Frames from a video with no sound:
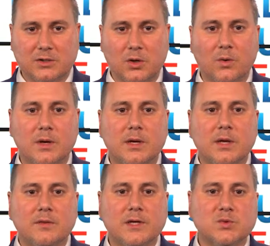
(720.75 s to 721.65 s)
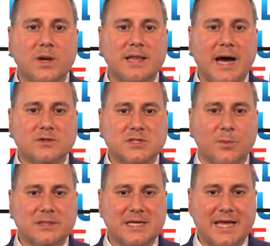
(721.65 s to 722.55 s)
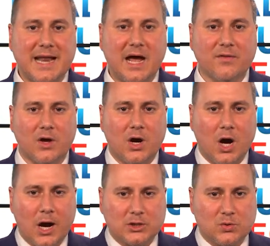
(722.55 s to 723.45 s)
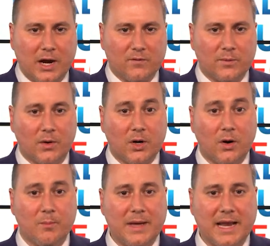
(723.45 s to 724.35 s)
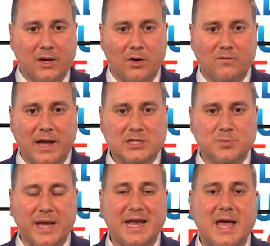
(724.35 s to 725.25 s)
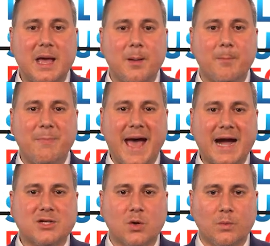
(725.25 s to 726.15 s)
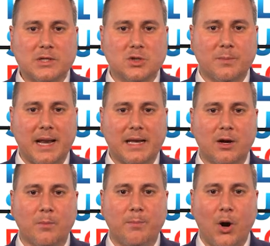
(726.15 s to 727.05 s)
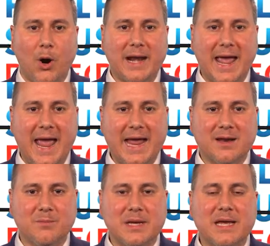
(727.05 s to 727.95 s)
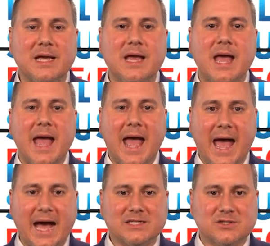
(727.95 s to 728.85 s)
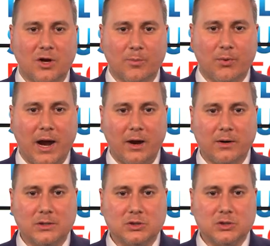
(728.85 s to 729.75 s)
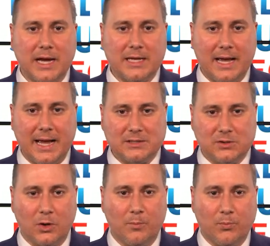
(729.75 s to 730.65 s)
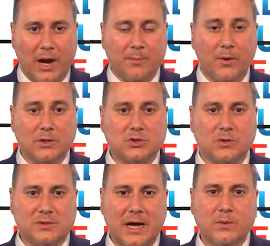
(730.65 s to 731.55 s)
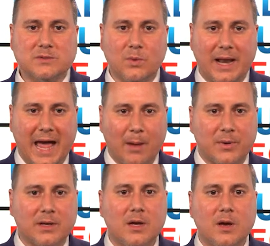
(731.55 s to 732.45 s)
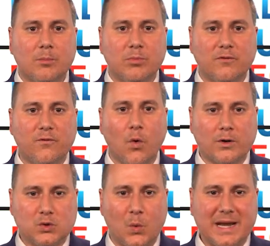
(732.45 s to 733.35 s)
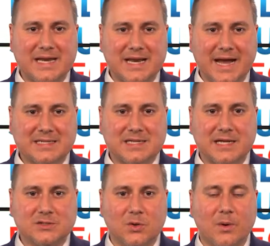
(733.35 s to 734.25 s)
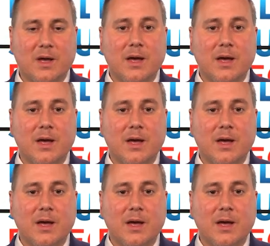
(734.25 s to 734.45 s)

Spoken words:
do. This would allow someone to get out of the contract from their current Medicare Advantage plan back to original Medicare Part A and B as their primary insurance. So that was what happened before 2019. So